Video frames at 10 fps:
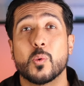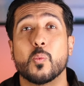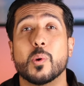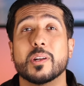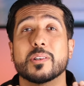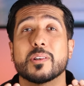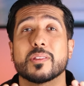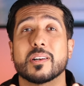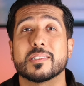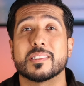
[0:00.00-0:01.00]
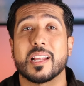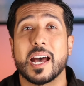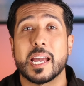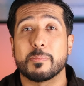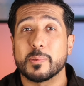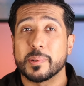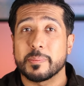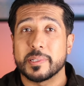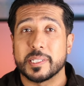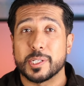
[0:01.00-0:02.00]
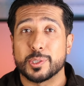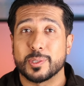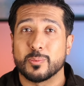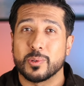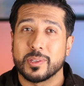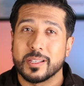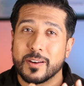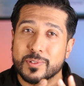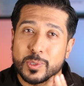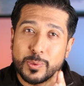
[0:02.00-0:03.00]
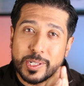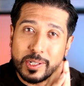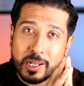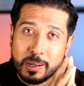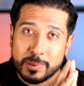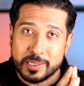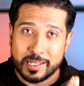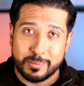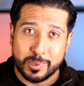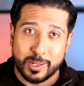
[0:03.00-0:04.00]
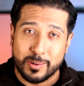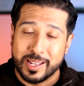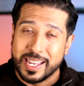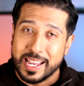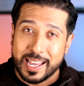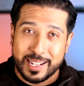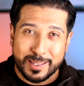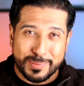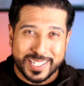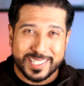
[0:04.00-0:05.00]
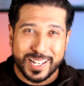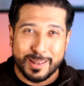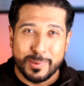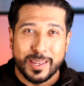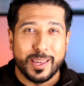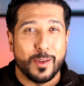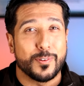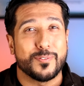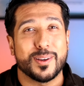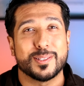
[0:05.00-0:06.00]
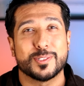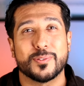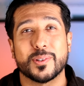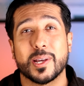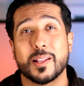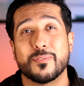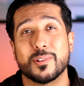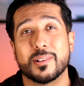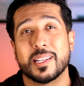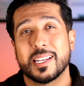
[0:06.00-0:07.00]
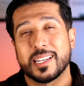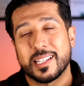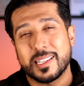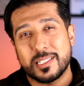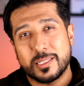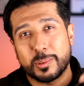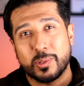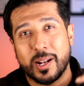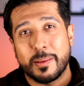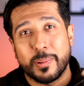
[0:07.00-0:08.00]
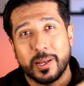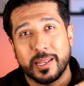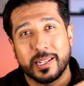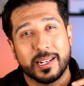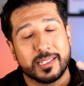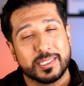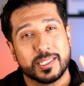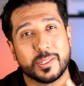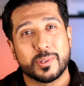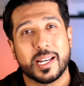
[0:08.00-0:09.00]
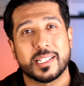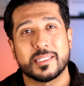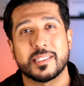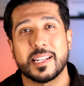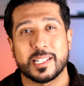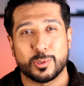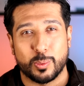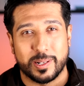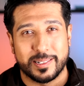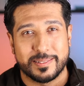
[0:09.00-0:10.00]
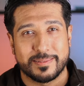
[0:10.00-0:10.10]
What are your thoughts on hyperpigmentation? Would love to read your comments down below. And in the meantime, if you found this video helpful, click the subscribe button and I'll see you guys on the next one.